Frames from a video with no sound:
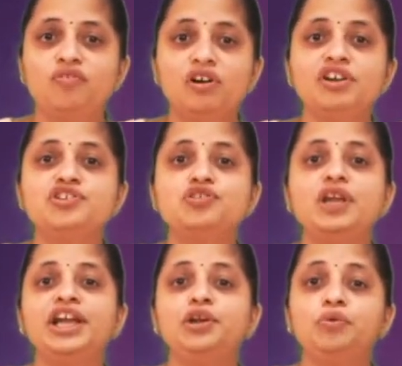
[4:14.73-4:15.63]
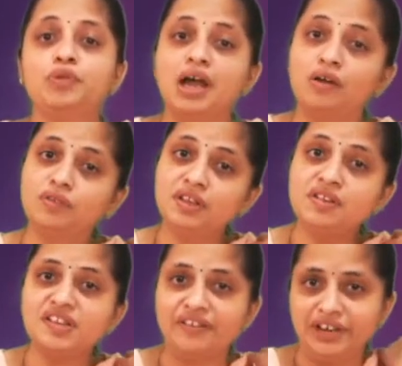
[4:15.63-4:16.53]
1st July
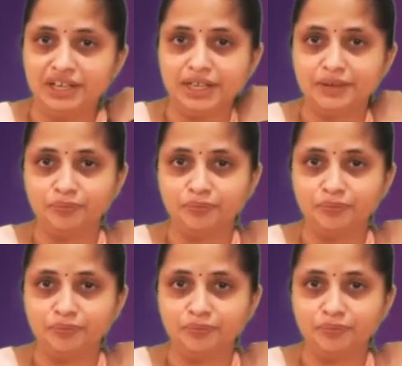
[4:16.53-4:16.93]
2017.